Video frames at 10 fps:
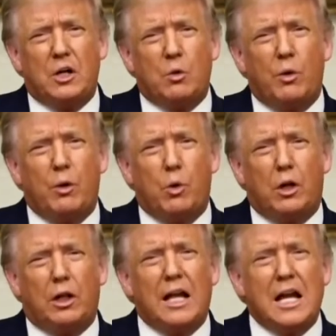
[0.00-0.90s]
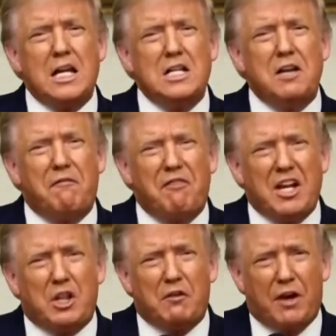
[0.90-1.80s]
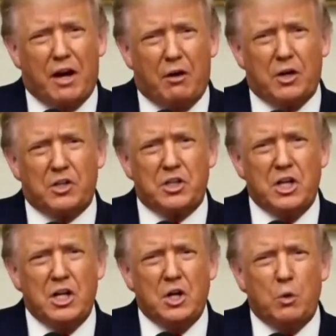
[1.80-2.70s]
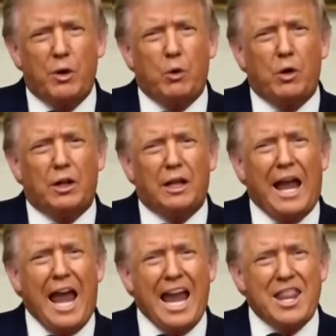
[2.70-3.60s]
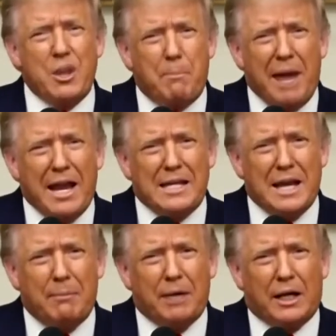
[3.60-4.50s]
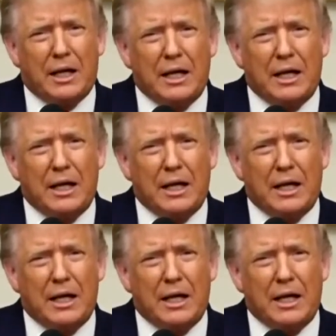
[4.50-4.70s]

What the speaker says: We will defeat the virus. We will end the pandemic.